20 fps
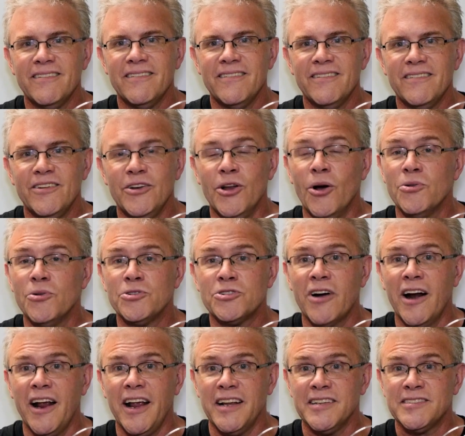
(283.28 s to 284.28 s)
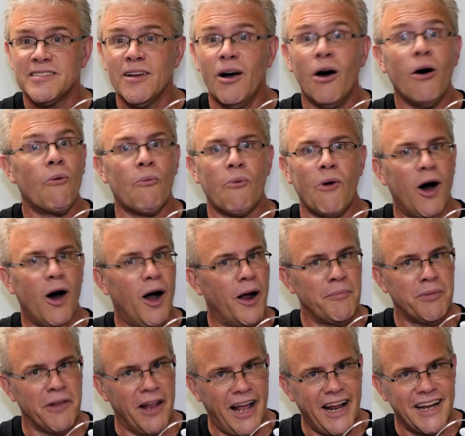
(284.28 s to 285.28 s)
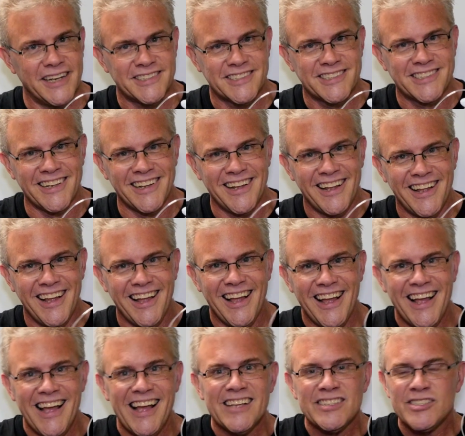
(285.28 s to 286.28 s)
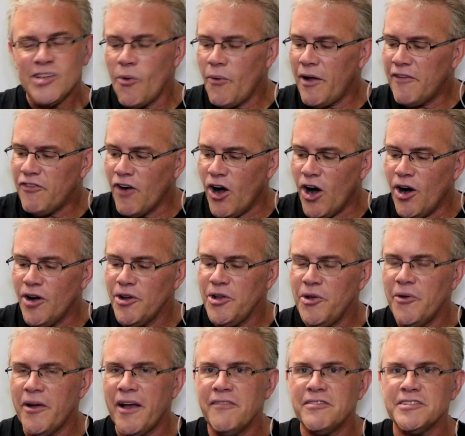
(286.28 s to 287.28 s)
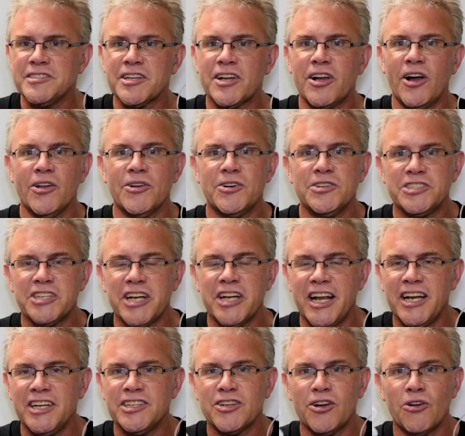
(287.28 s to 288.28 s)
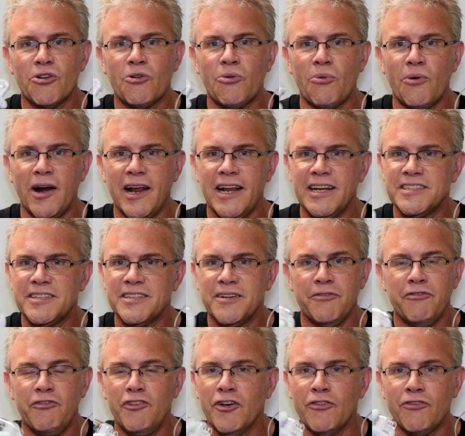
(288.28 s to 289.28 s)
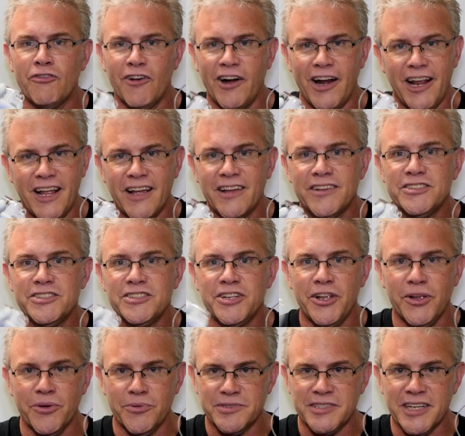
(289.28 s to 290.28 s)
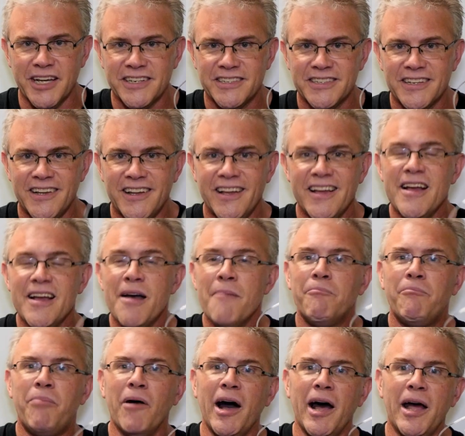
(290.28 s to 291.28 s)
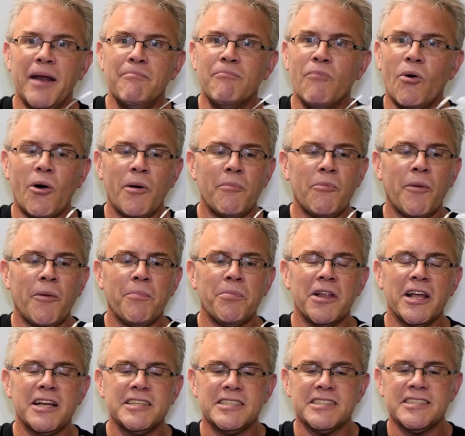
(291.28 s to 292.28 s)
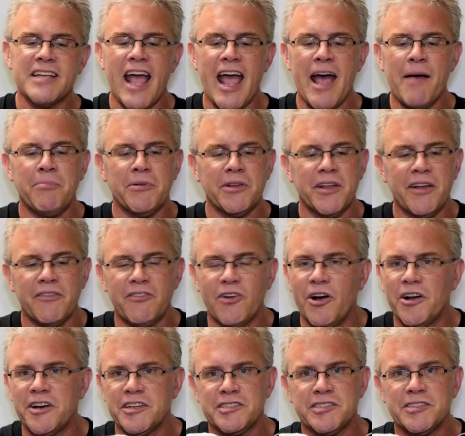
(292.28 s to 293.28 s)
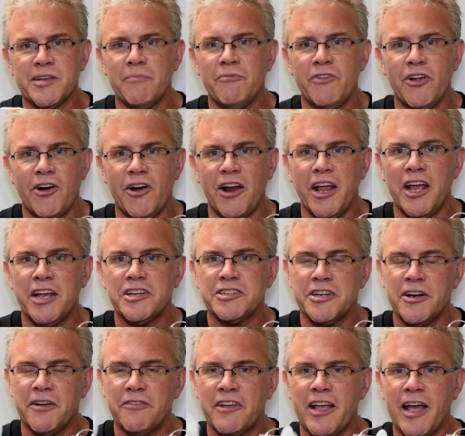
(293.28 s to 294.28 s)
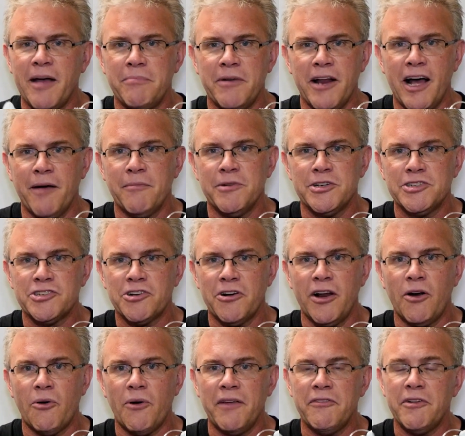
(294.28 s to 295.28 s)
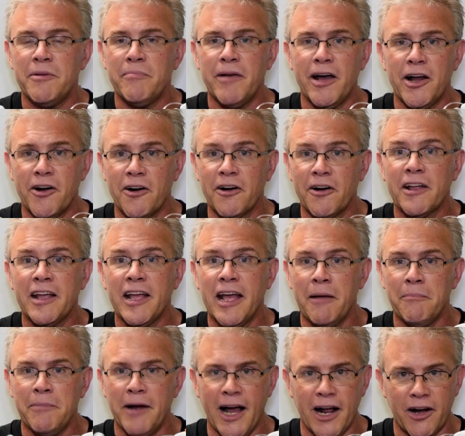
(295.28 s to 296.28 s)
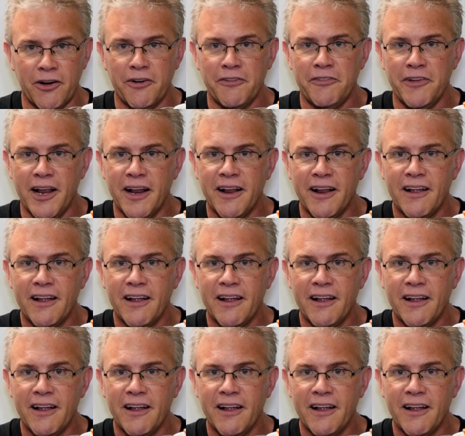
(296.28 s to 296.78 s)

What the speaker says: no trace, wrong place. So if all you have is the color change, great, feel free to use it. But more and more places happily have gone to some variation of capnometry or even better, capnography.